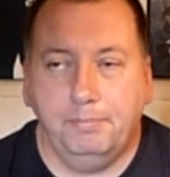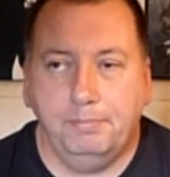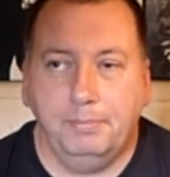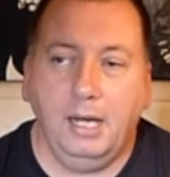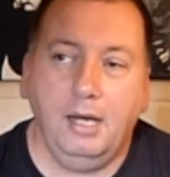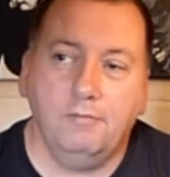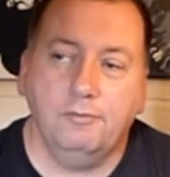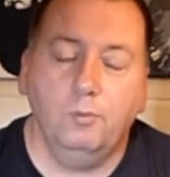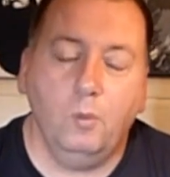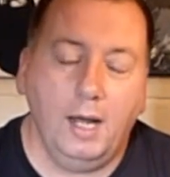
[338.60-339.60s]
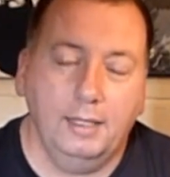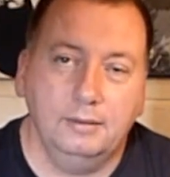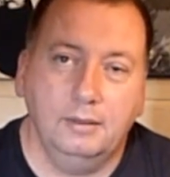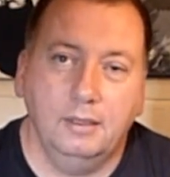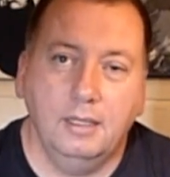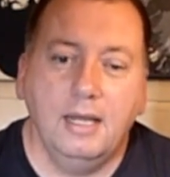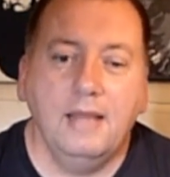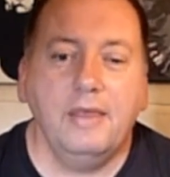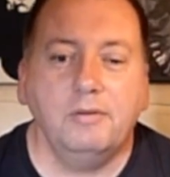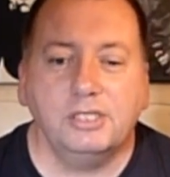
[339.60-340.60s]
apart from one,
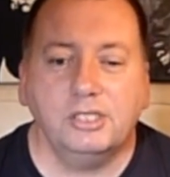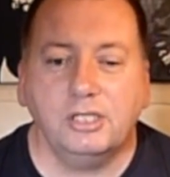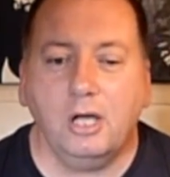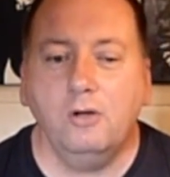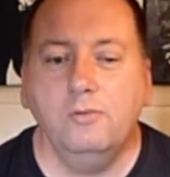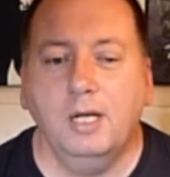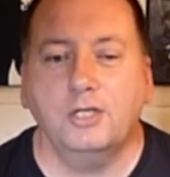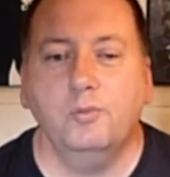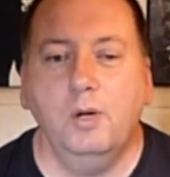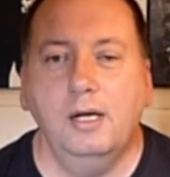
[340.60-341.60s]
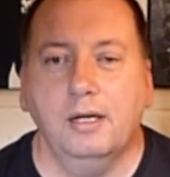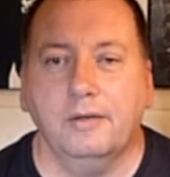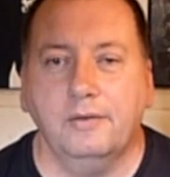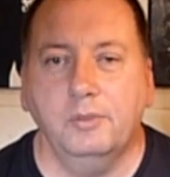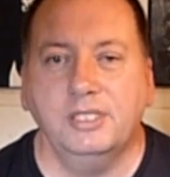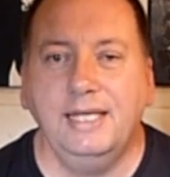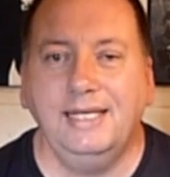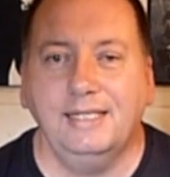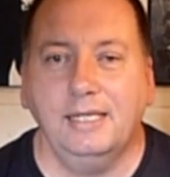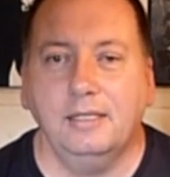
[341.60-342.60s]
there was so much work that was
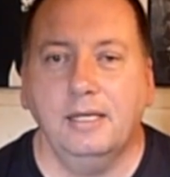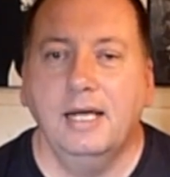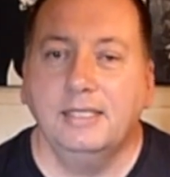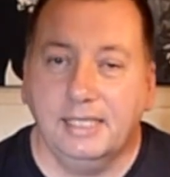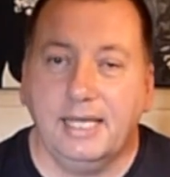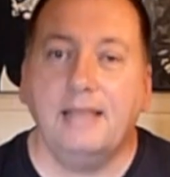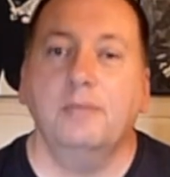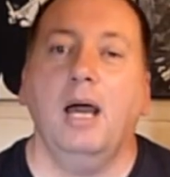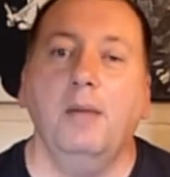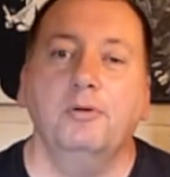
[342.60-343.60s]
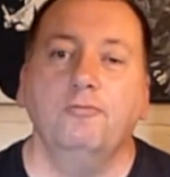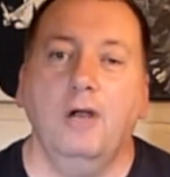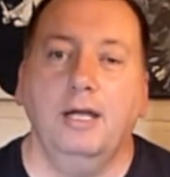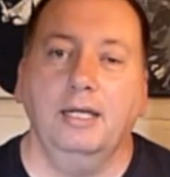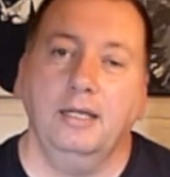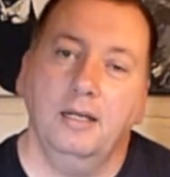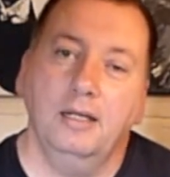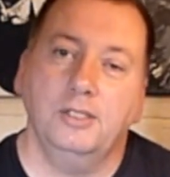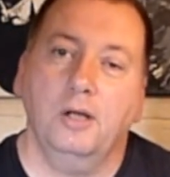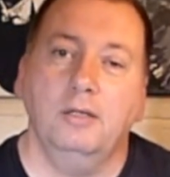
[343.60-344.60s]
needed to get them up and running
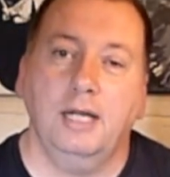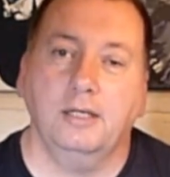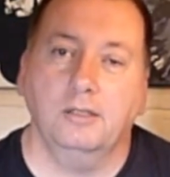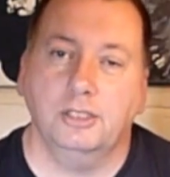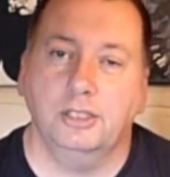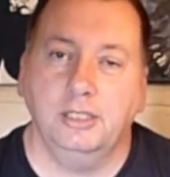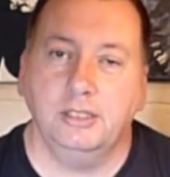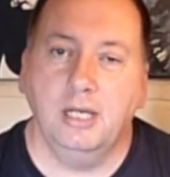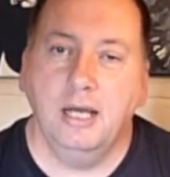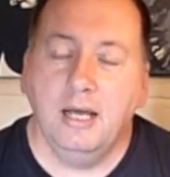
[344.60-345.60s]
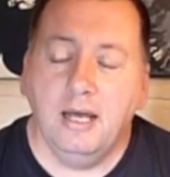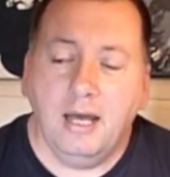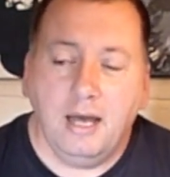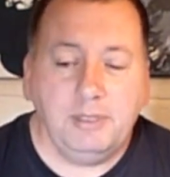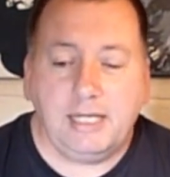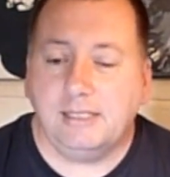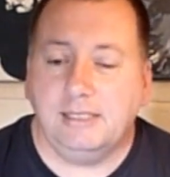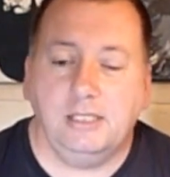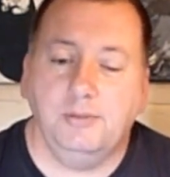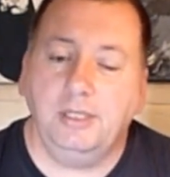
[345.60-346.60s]
as holiday cottages. And my dad
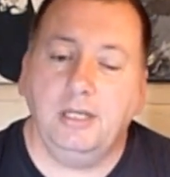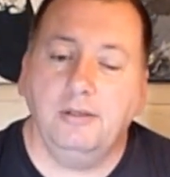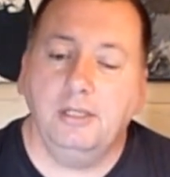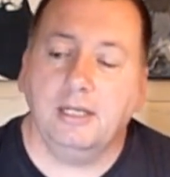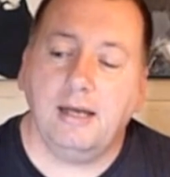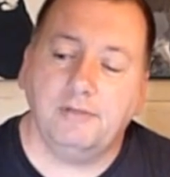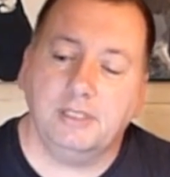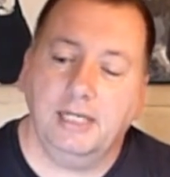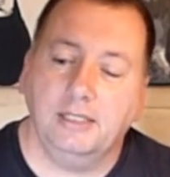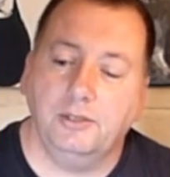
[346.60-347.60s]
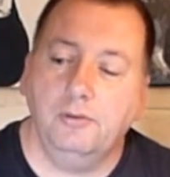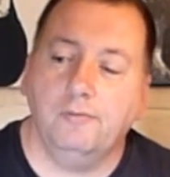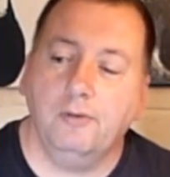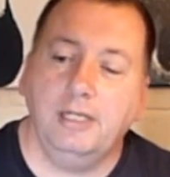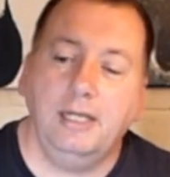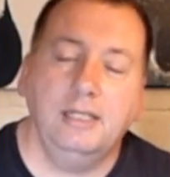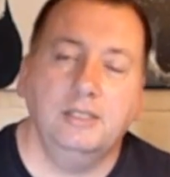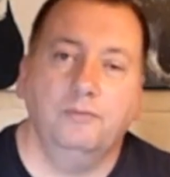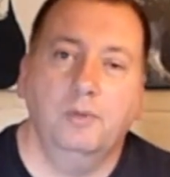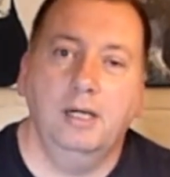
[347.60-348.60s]
said to me, you know, you're going to have to take 2 or 3 years
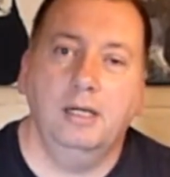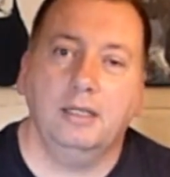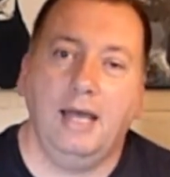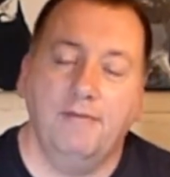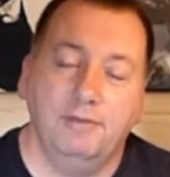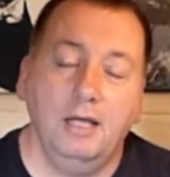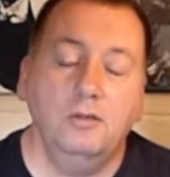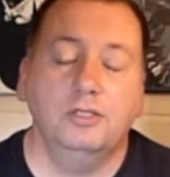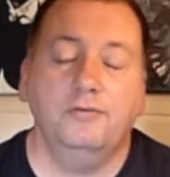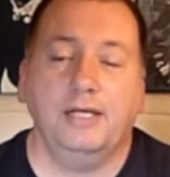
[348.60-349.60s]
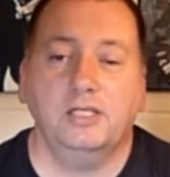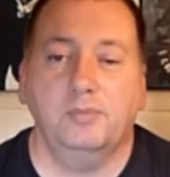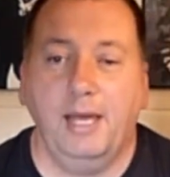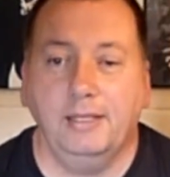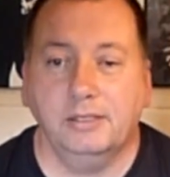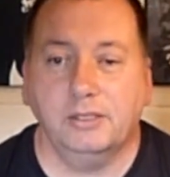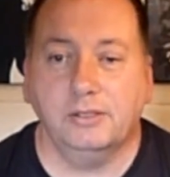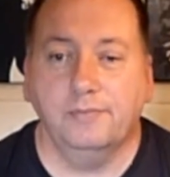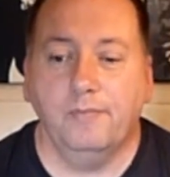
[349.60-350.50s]
of work, have loads of expense,